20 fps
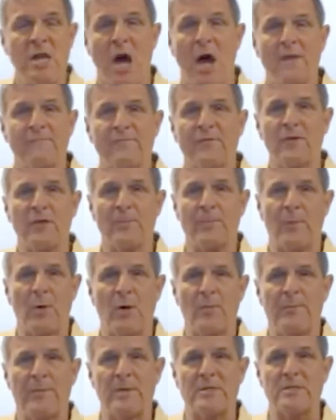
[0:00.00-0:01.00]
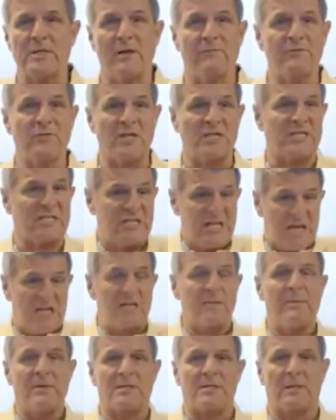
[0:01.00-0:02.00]
not for the purpose of just
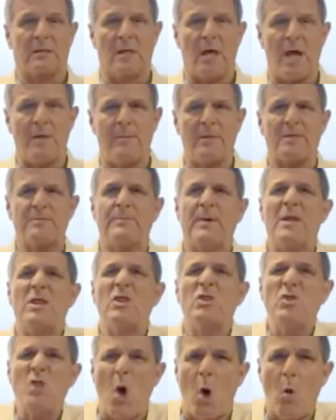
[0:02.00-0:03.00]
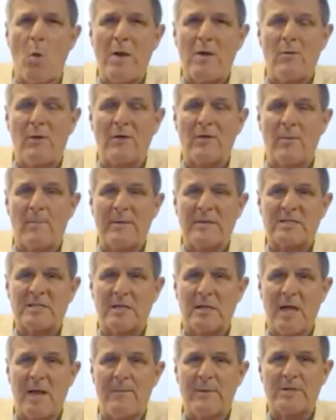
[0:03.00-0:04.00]
seeing the misalignments, but knowing where the
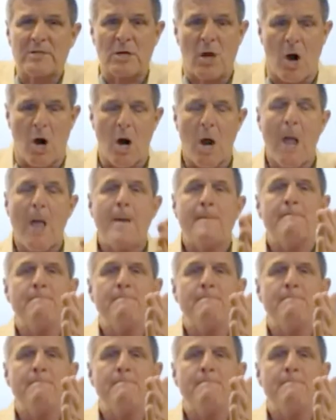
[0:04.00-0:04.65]
misalignments are,